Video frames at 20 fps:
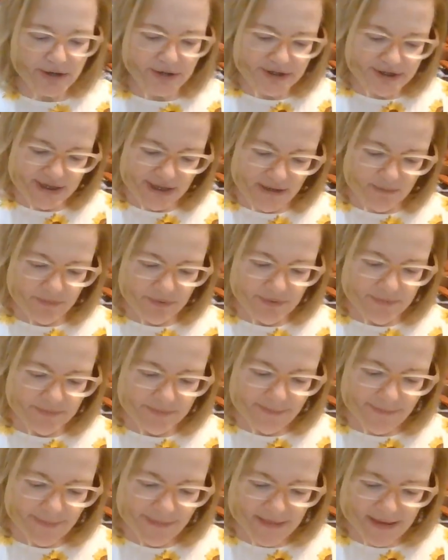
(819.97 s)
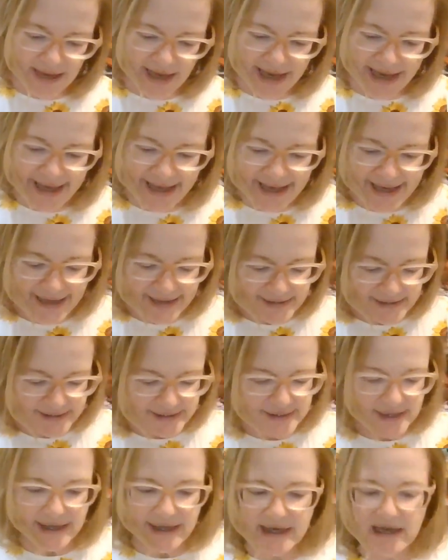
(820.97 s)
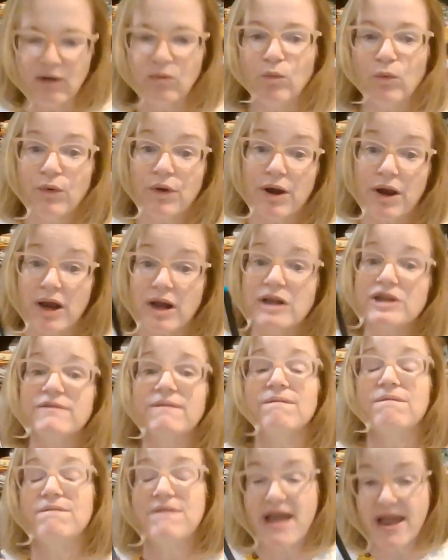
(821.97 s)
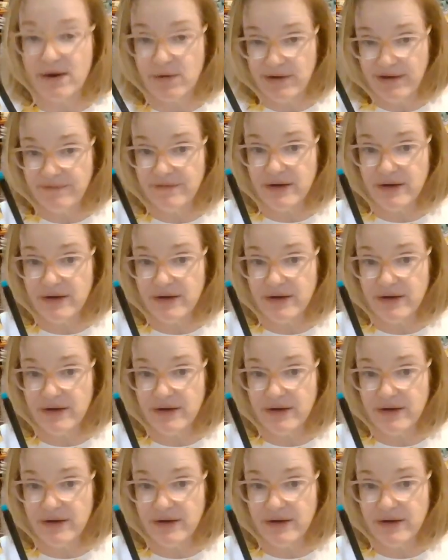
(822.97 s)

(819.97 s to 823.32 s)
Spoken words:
tip. And it worked very,